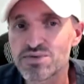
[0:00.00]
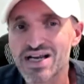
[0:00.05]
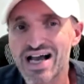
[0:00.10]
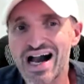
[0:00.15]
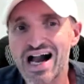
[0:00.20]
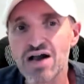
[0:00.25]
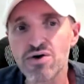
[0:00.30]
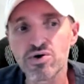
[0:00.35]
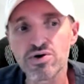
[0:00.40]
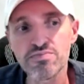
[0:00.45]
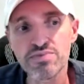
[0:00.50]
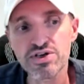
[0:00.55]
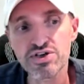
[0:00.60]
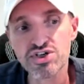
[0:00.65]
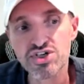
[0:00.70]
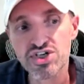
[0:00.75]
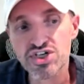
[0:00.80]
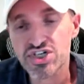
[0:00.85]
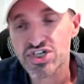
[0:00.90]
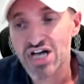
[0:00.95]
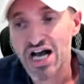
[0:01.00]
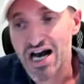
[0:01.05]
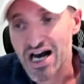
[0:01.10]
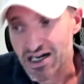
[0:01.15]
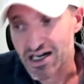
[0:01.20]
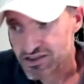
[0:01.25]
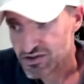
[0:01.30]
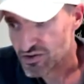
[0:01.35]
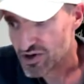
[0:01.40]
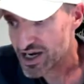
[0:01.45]
But I would be
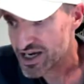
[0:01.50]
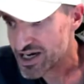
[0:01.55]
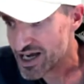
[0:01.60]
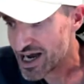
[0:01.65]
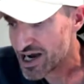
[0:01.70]
shocked, right?